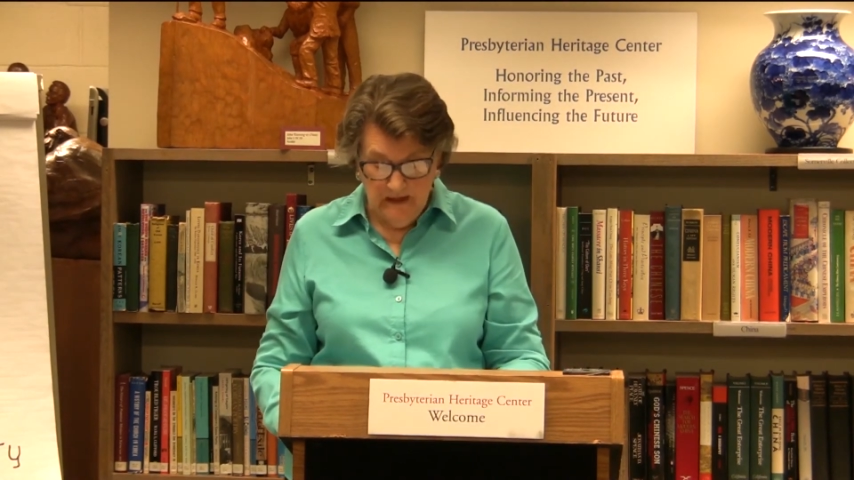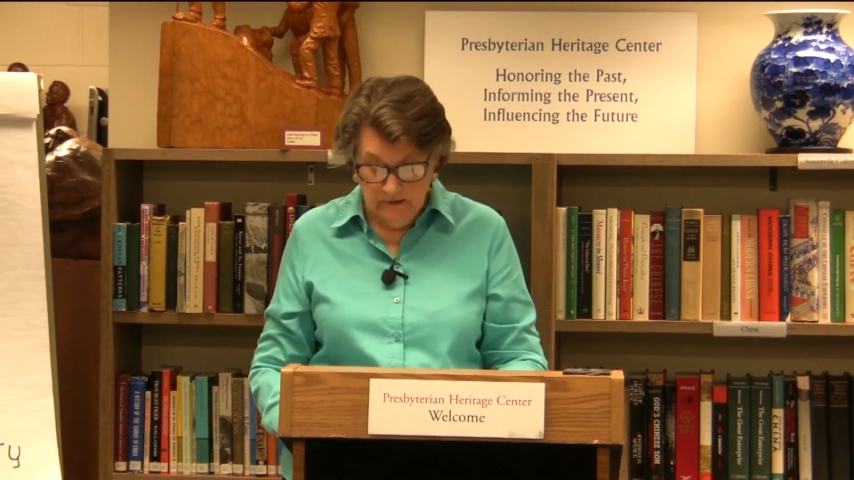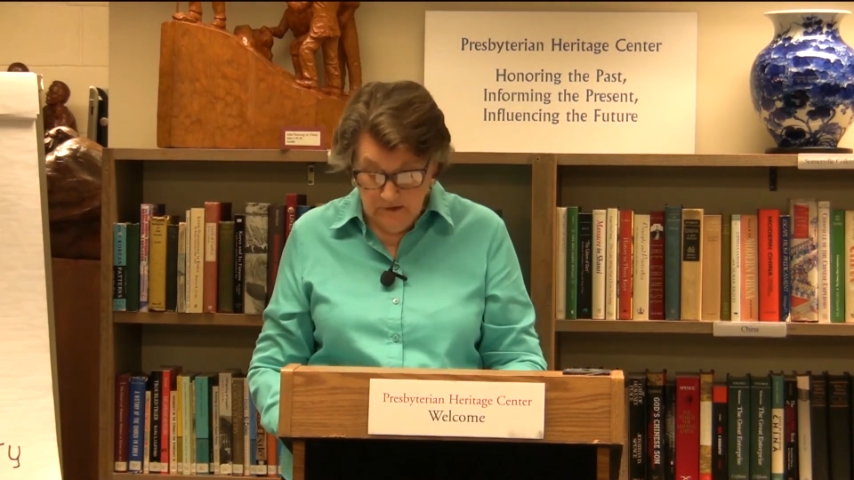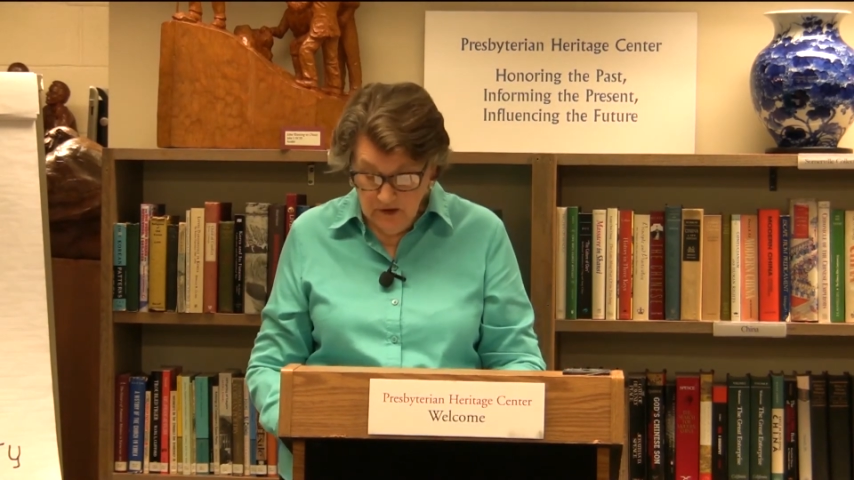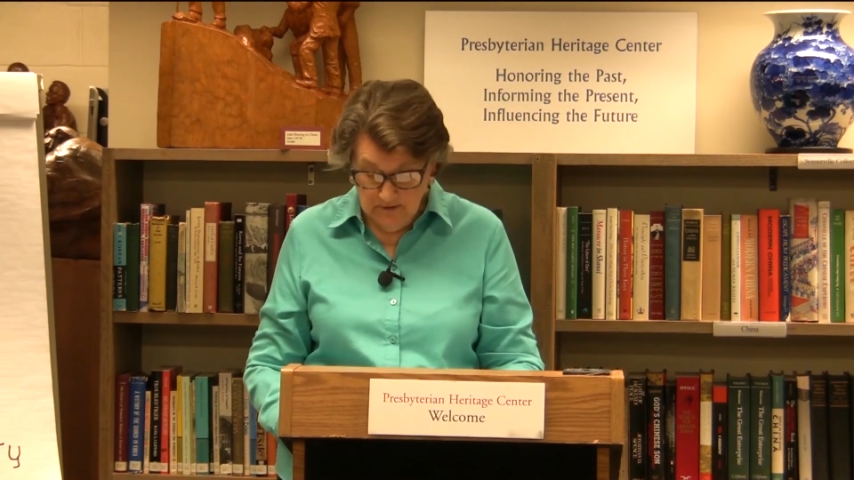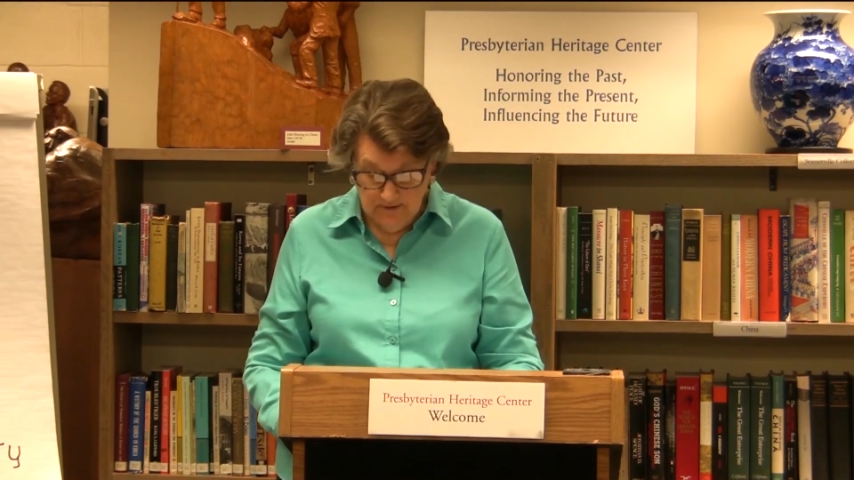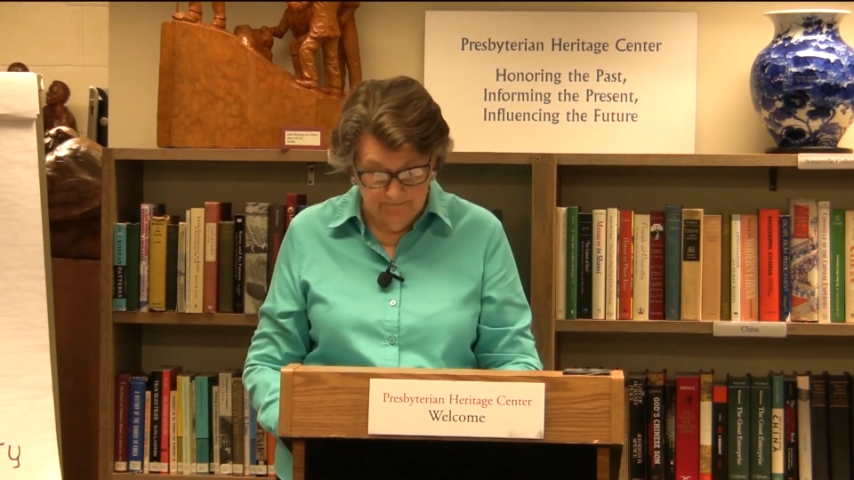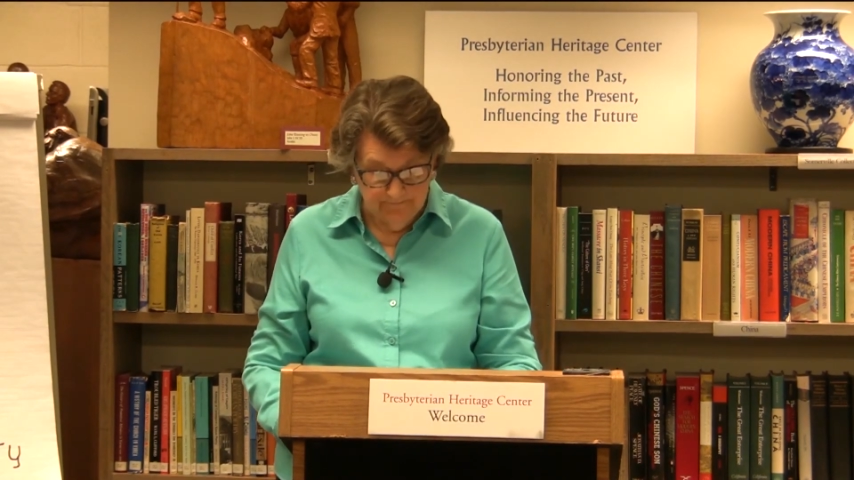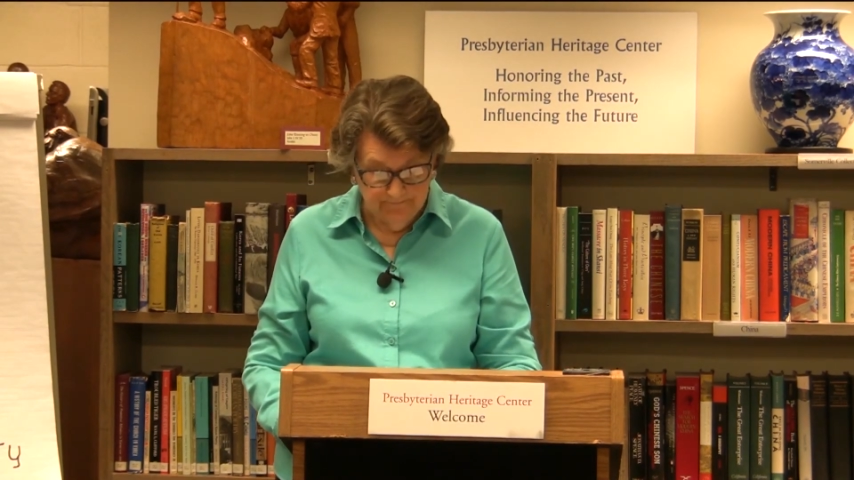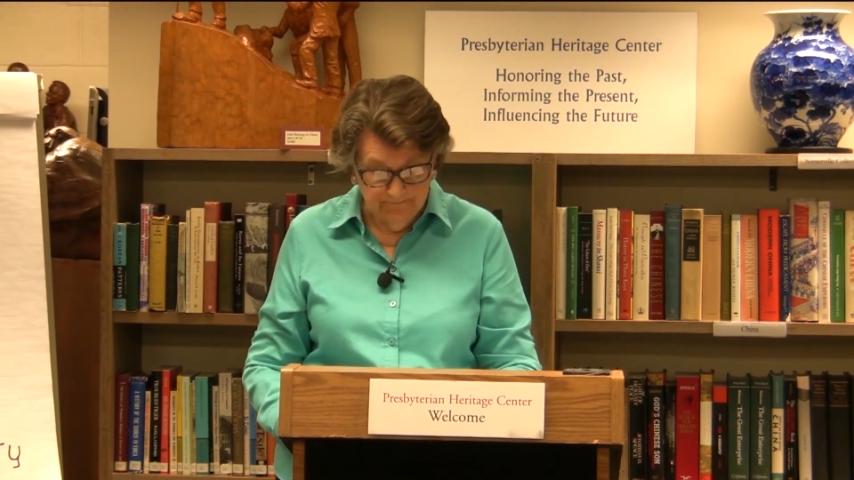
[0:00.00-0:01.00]
clearly,
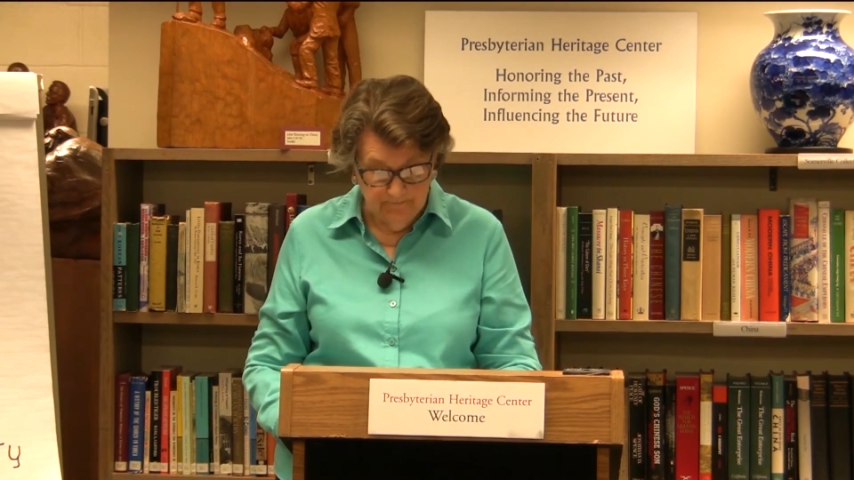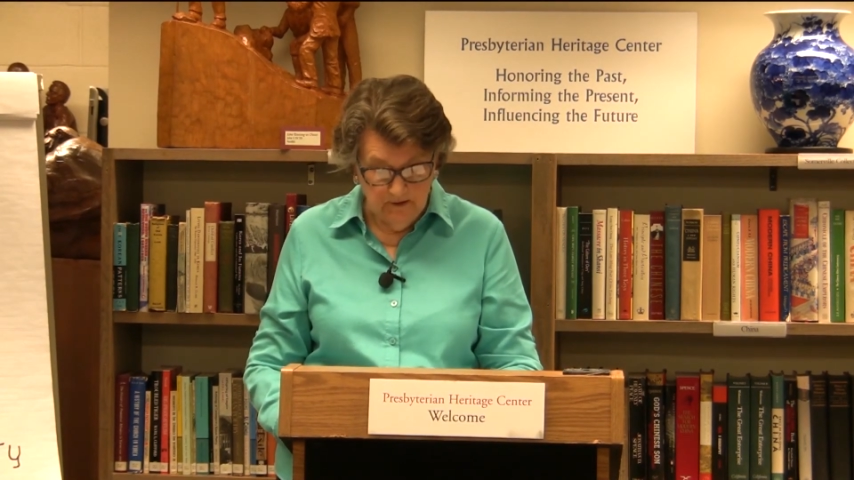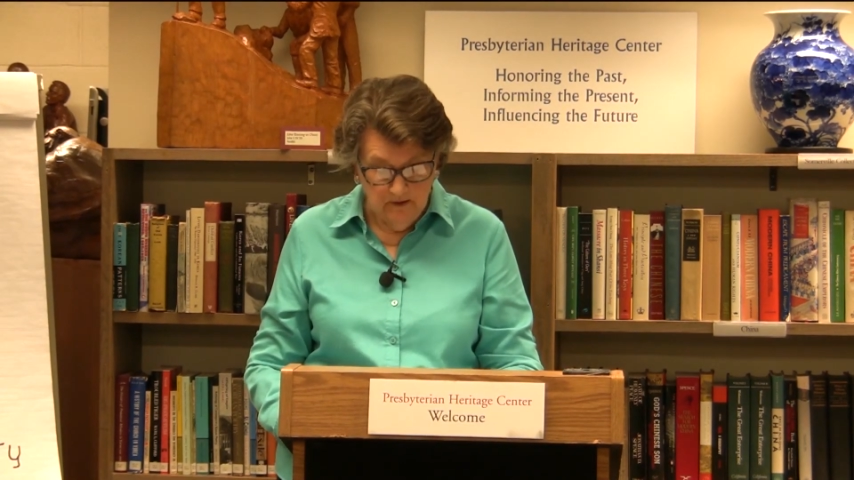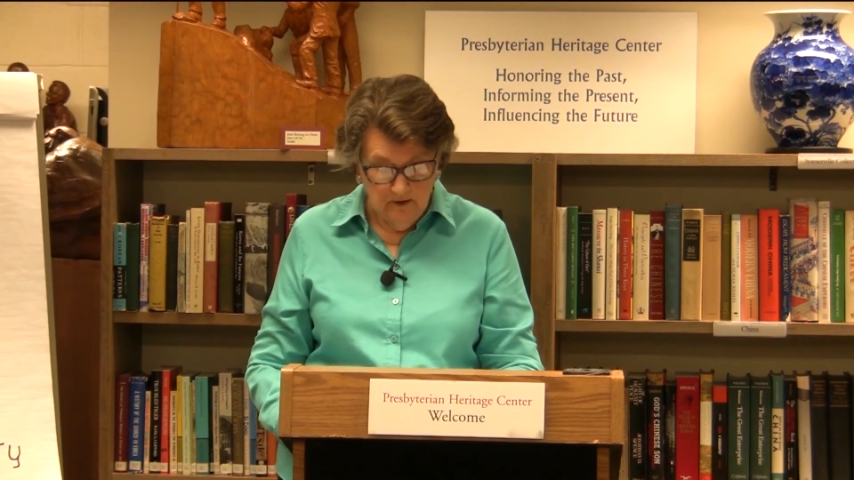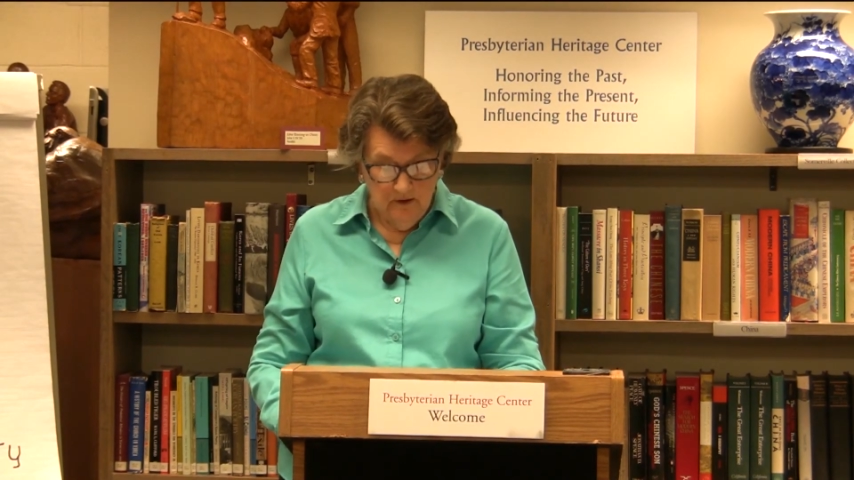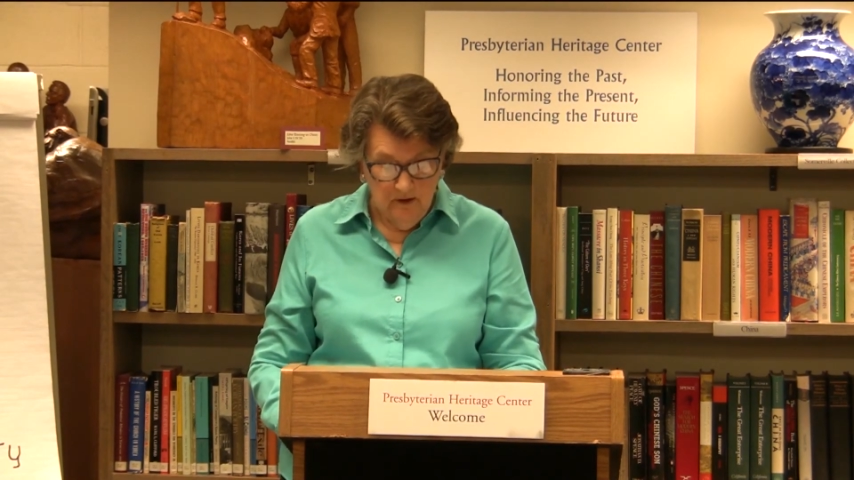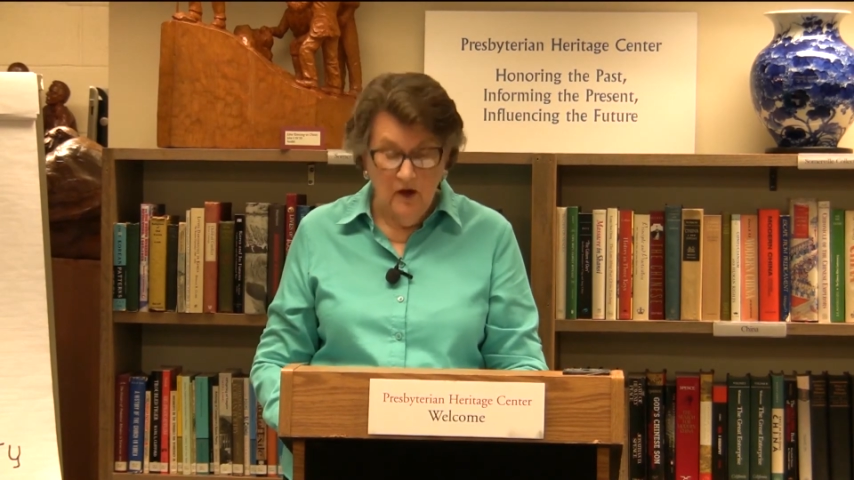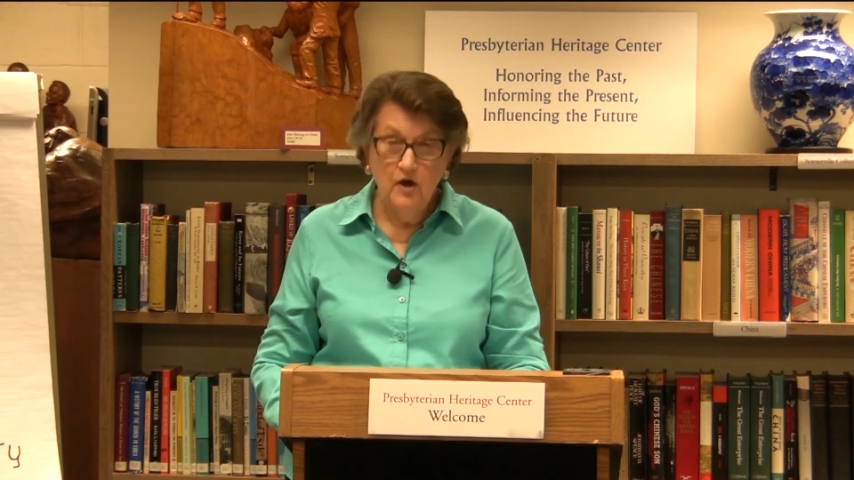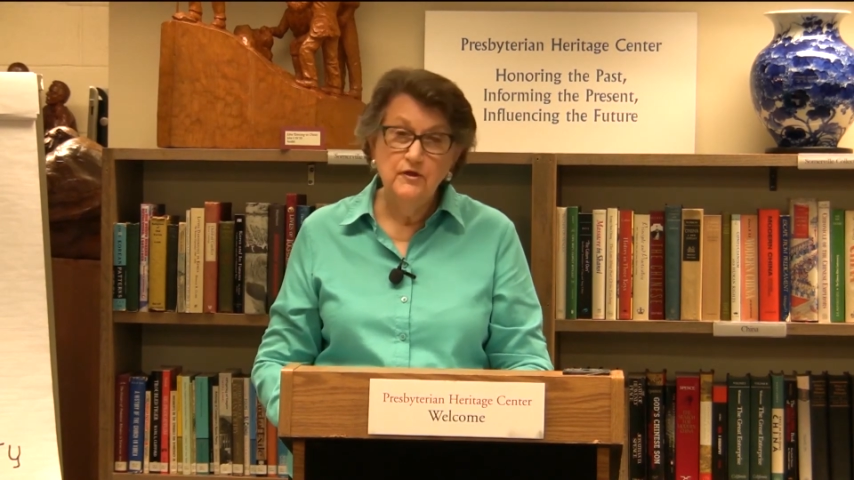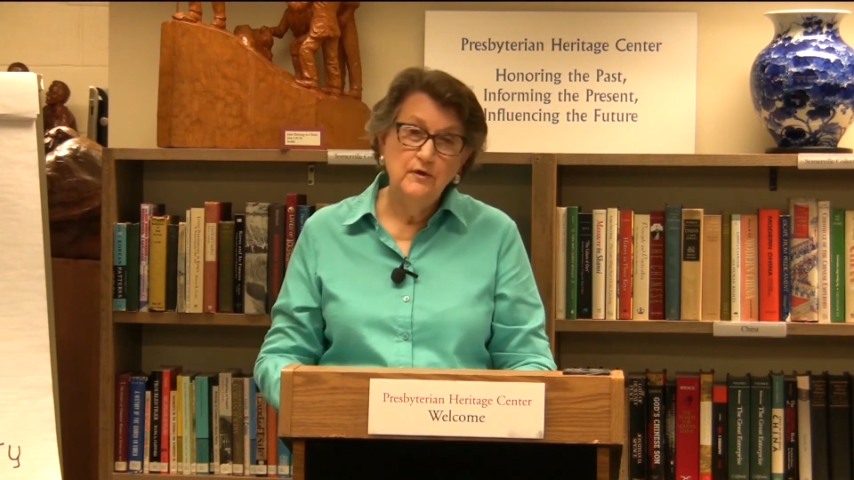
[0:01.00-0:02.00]

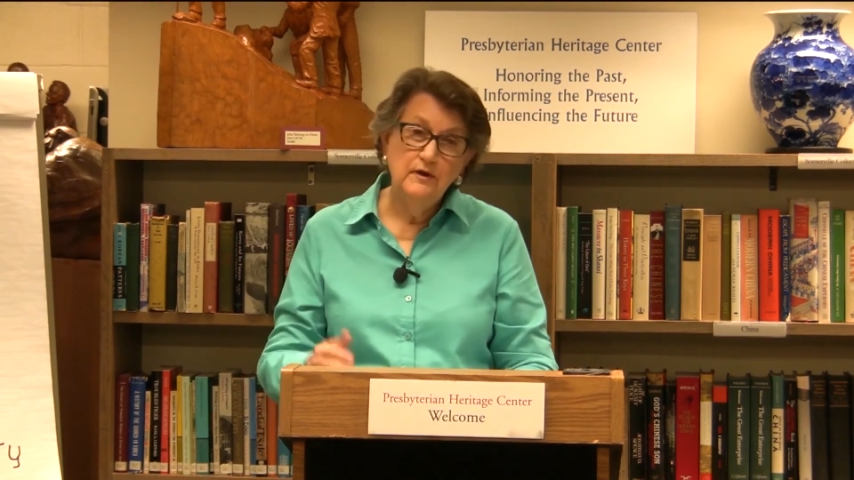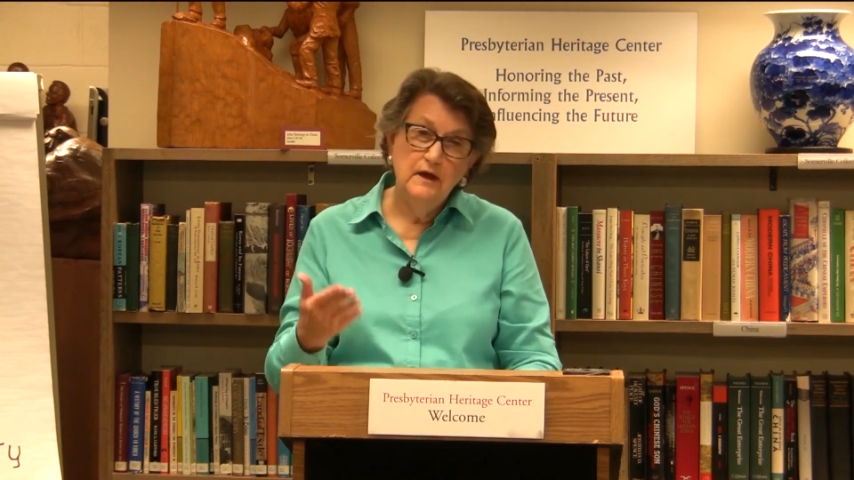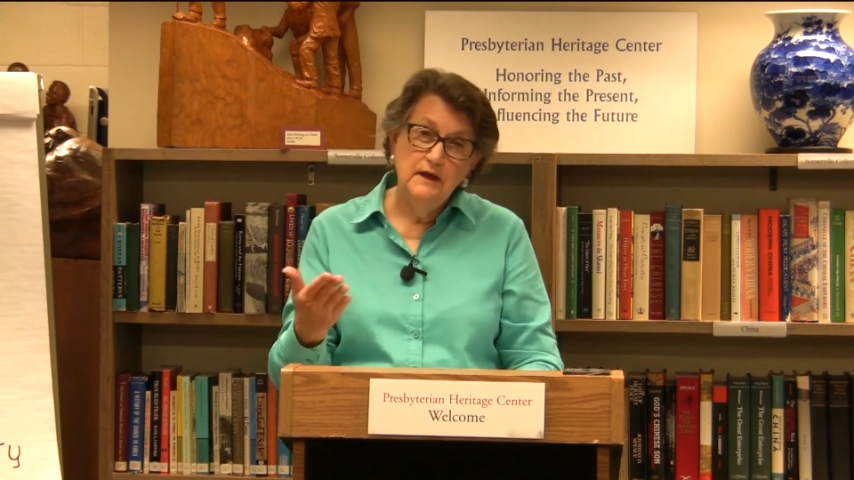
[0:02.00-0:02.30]
although